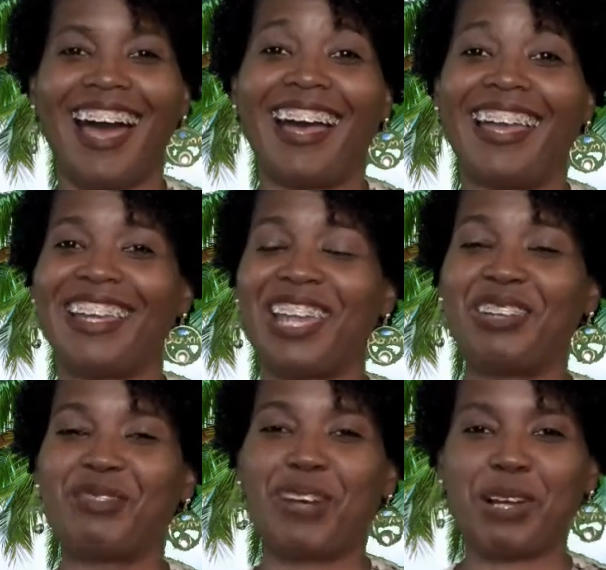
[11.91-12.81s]
Hi,
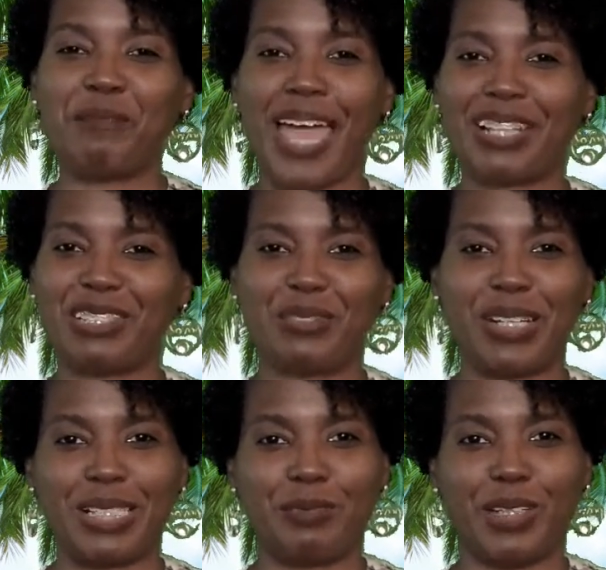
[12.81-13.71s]
and welcome back to
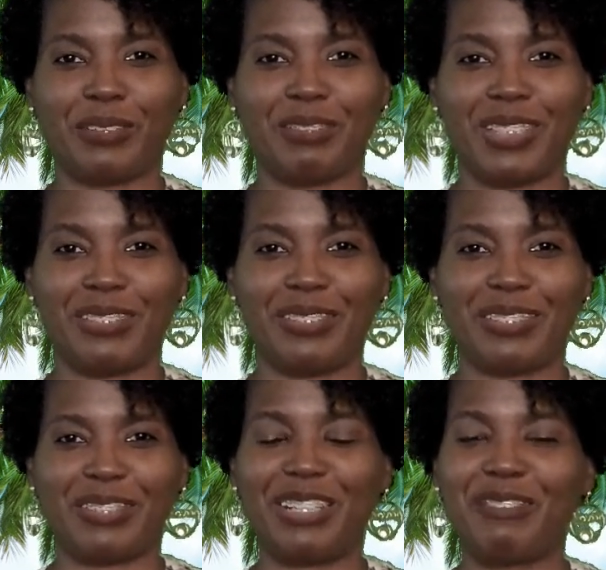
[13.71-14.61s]
Gwen's Book
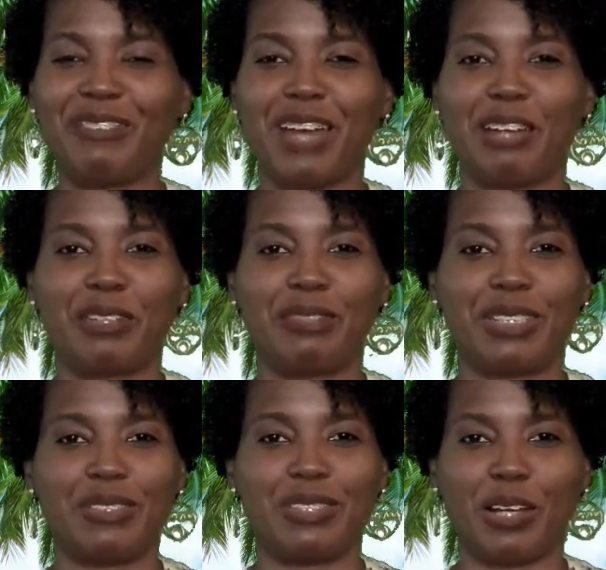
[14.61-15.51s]
Reviews, where you will find
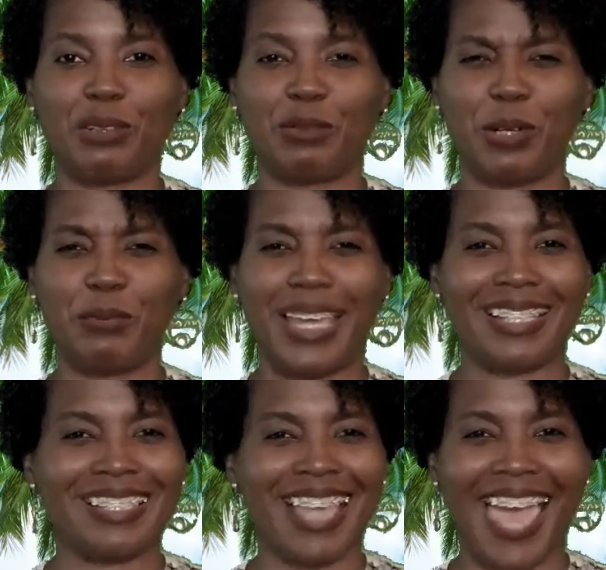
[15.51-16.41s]
reviews on
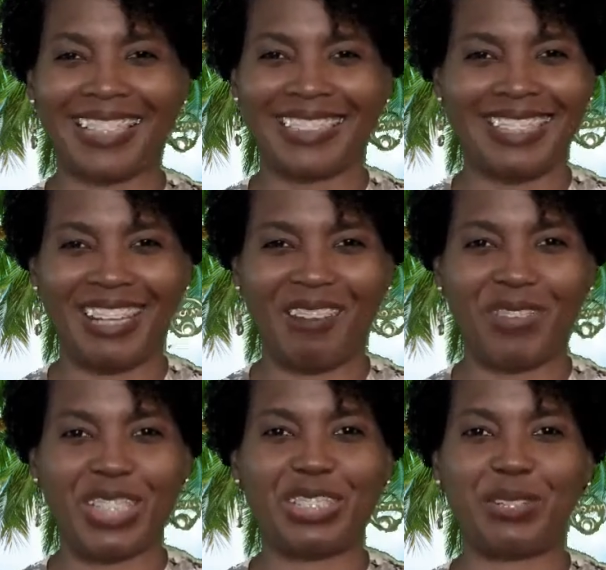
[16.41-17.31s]
romance, action and
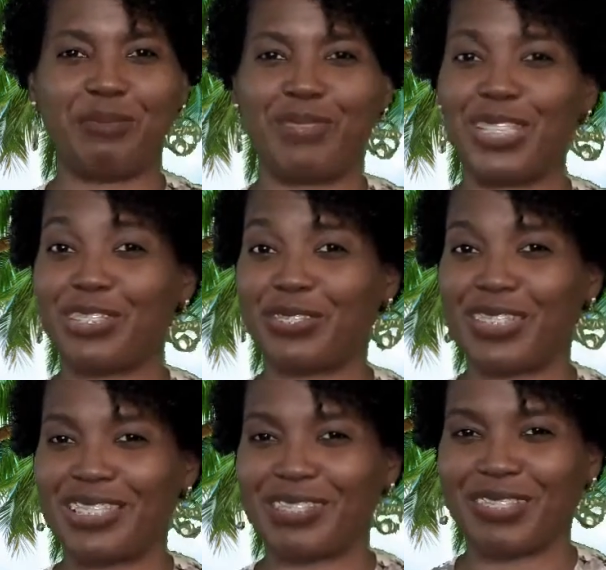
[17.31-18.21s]
adventure,
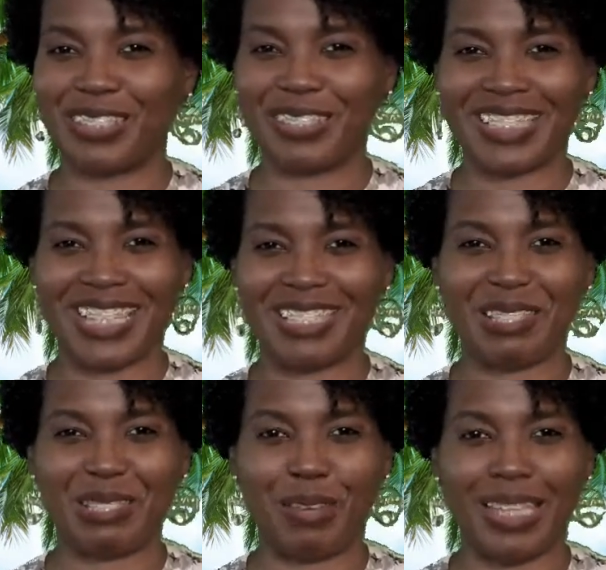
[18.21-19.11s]
mysteries, thrillers, and
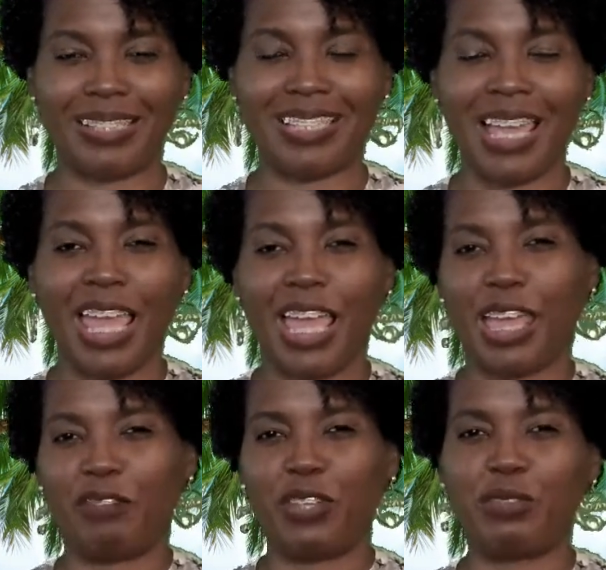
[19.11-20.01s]
suspense.
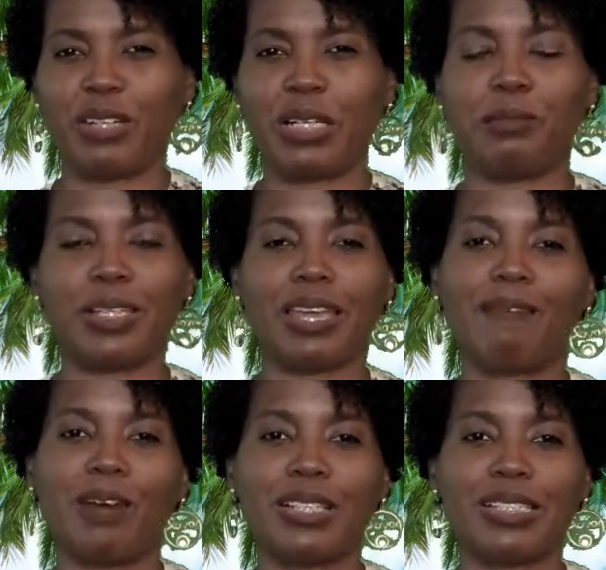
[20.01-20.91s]
If you've written a book
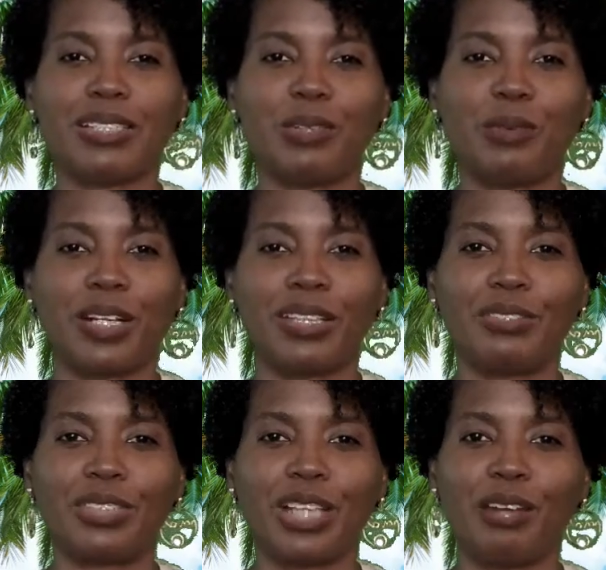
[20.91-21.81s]
that falls into one of
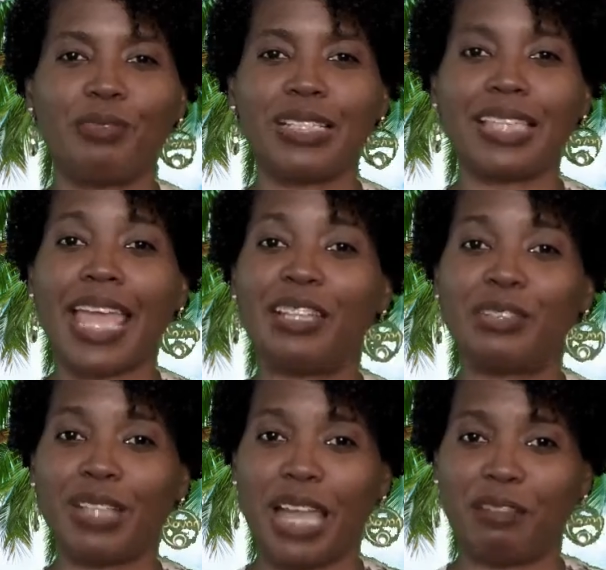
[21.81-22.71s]
those genres
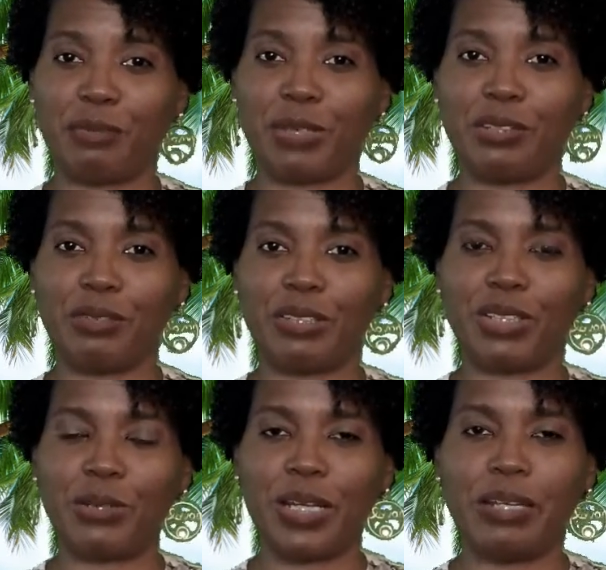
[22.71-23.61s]
and you'd like for me to
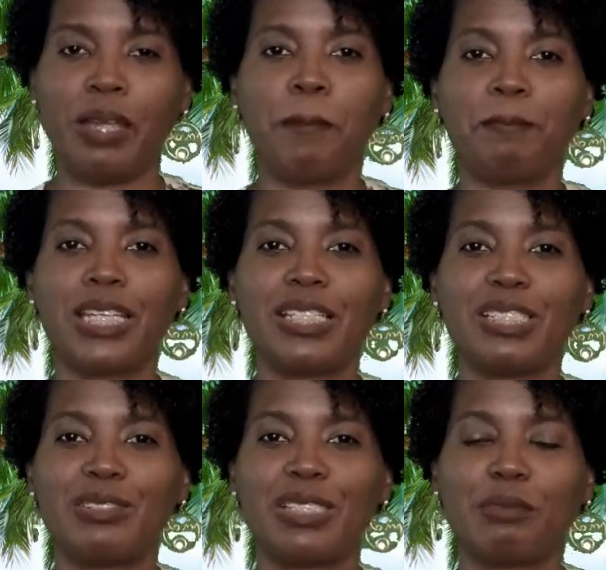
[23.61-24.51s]
review it,
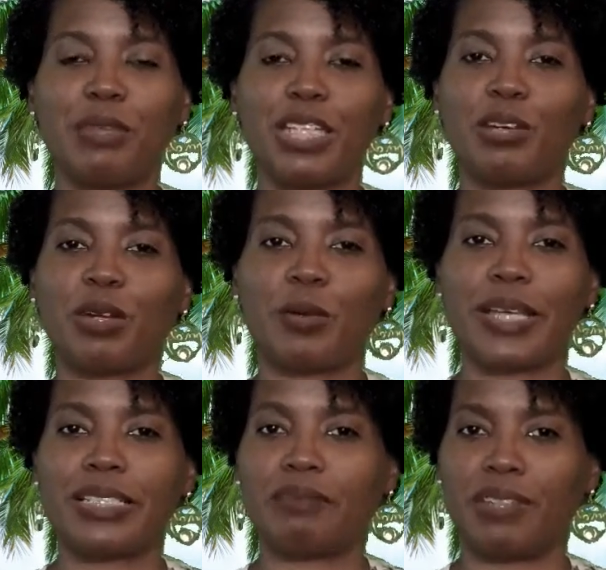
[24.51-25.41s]
please do submit your
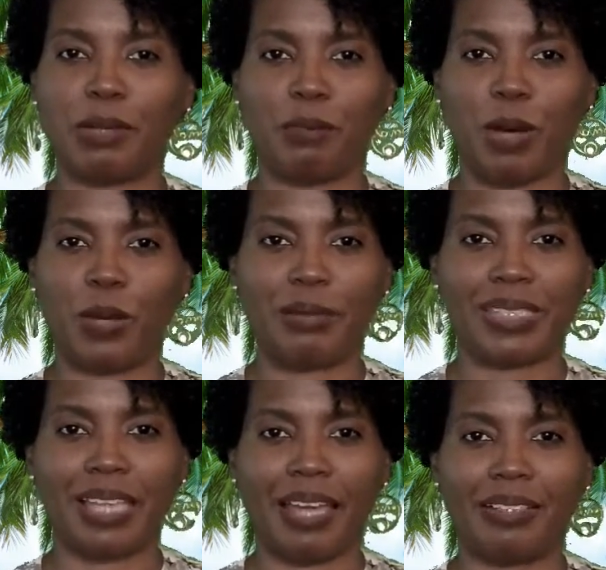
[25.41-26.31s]
request via my
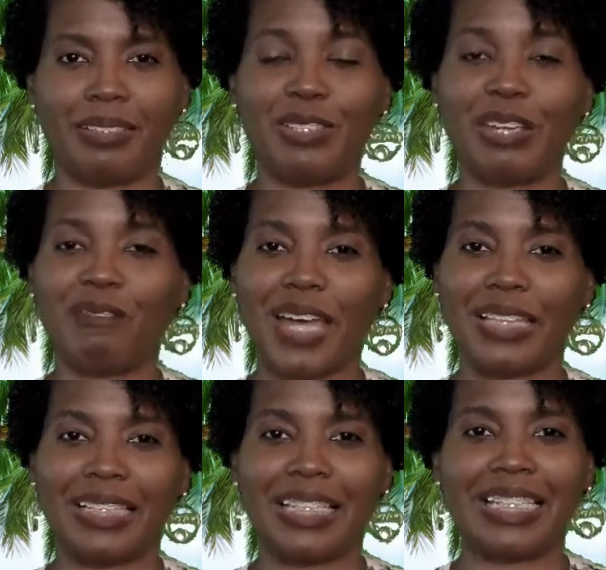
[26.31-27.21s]
website. You can
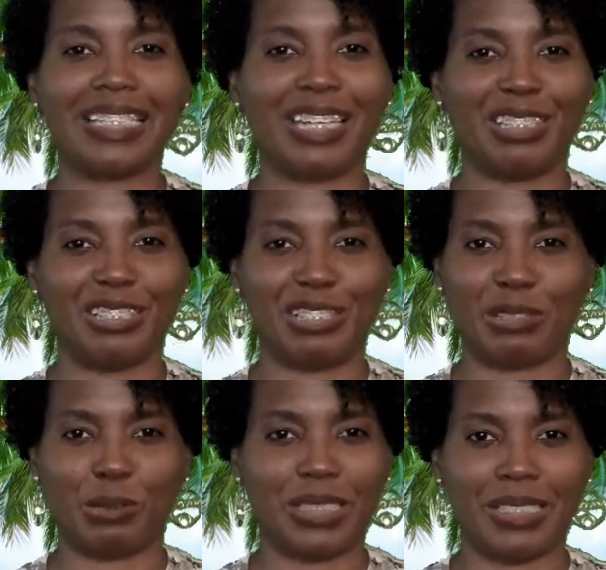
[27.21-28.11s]
find the link in the
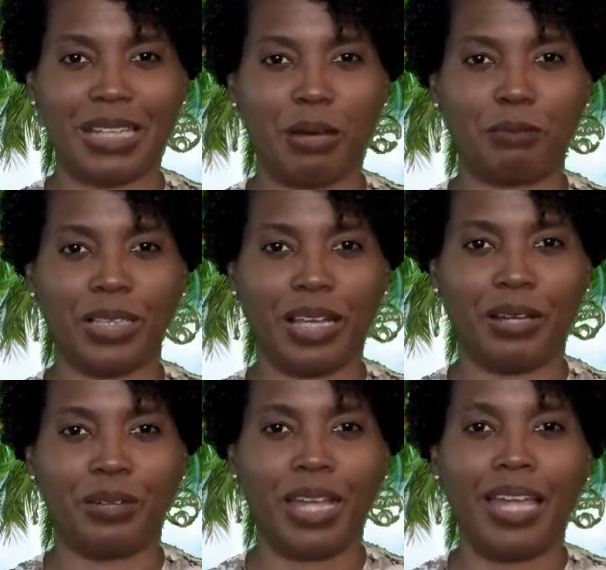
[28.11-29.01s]
description down
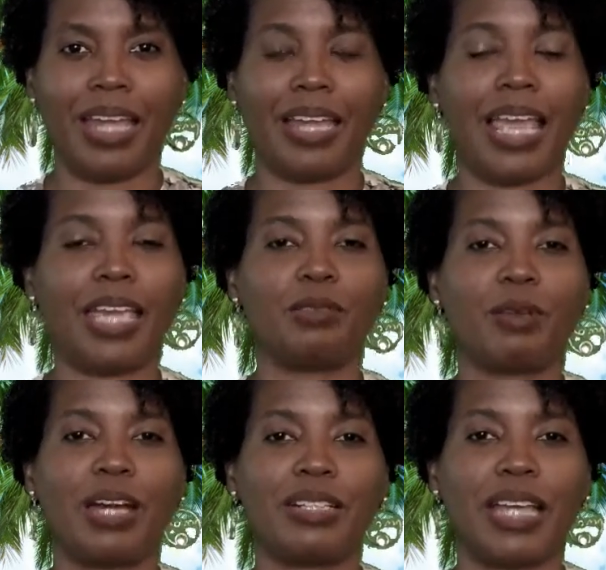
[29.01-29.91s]
below. And hey,
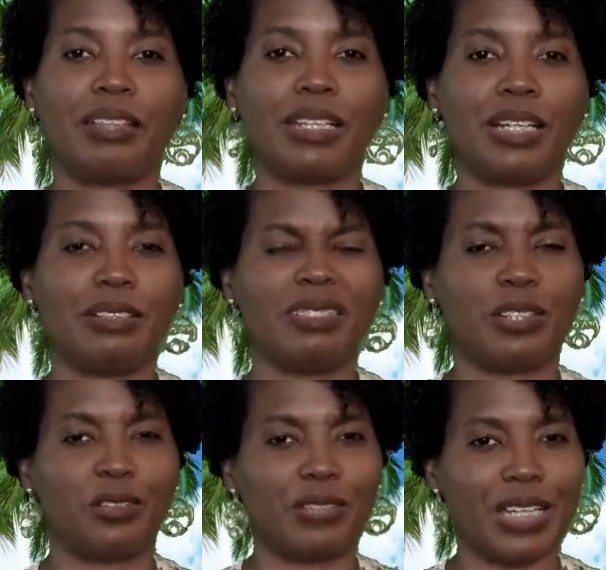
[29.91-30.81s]
while you're down there,
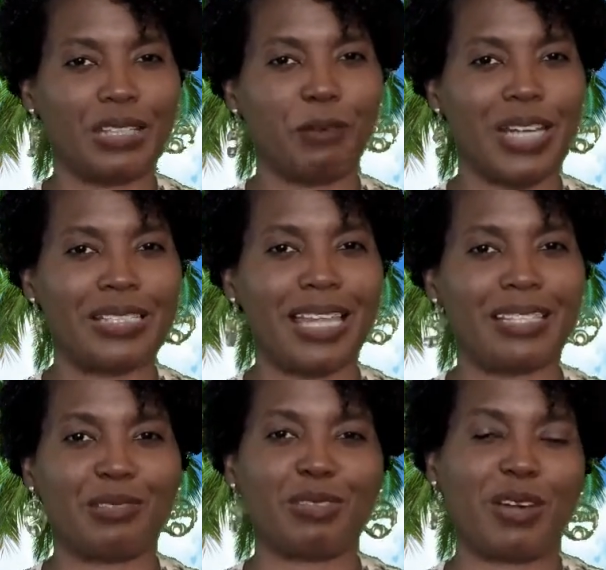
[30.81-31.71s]
don't forget to press
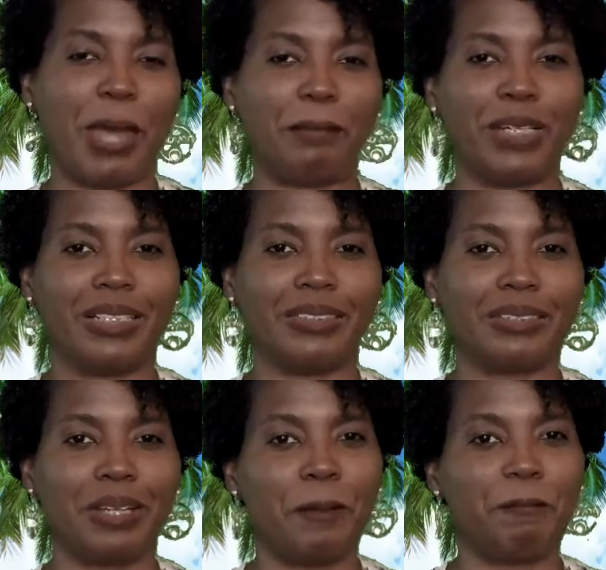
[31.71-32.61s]
that subscribe button.